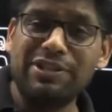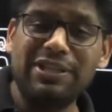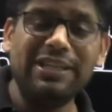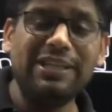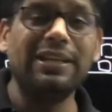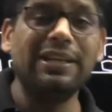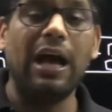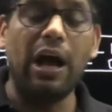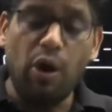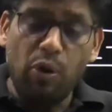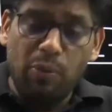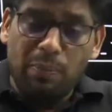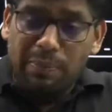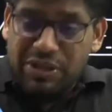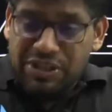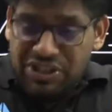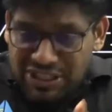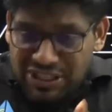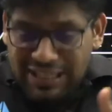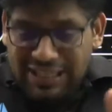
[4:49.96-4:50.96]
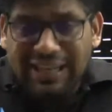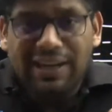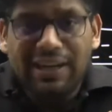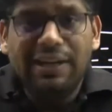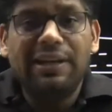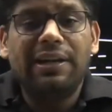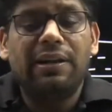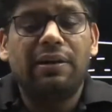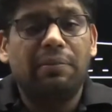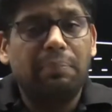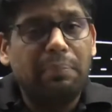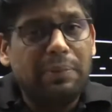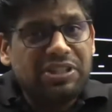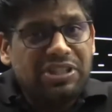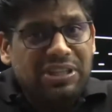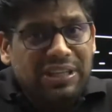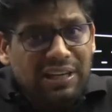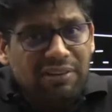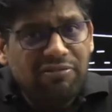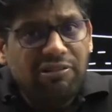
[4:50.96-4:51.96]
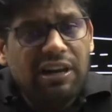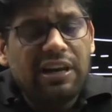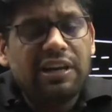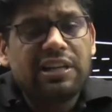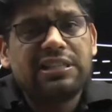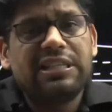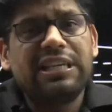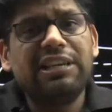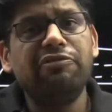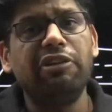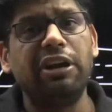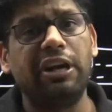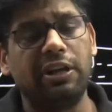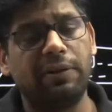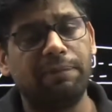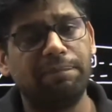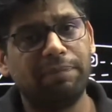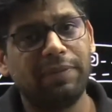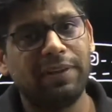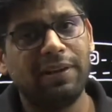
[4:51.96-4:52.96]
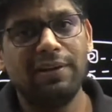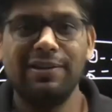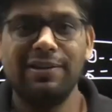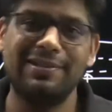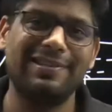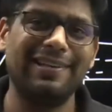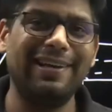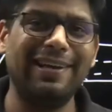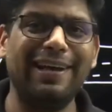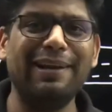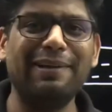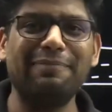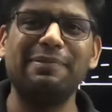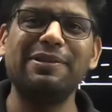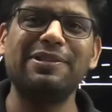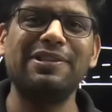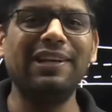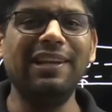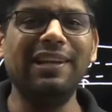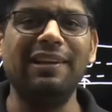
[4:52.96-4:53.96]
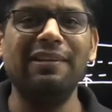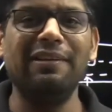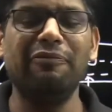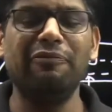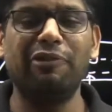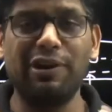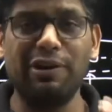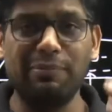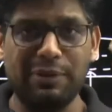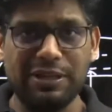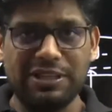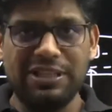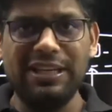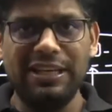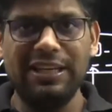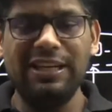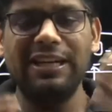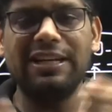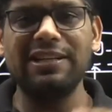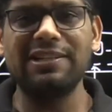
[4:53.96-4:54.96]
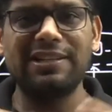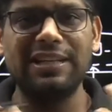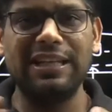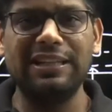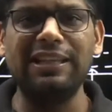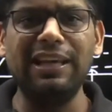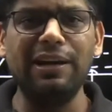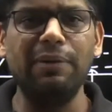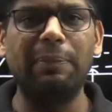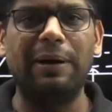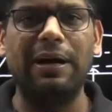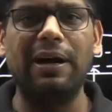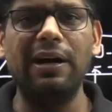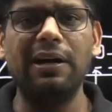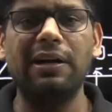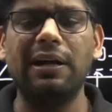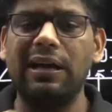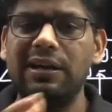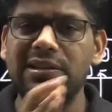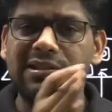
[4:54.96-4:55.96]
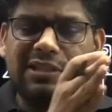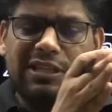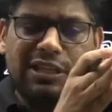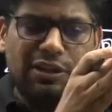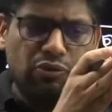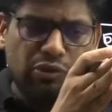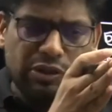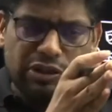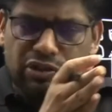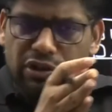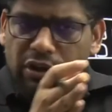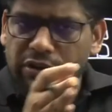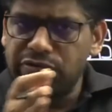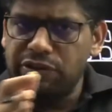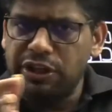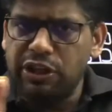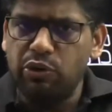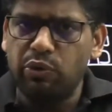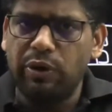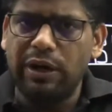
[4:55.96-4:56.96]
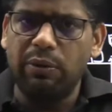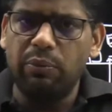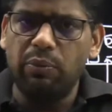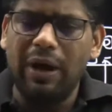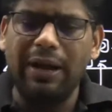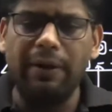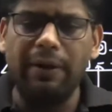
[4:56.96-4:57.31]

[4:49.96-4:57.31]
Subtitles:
how machine will receive it? Sir, for a machine, it is nothing but a sequence of 0 and 1.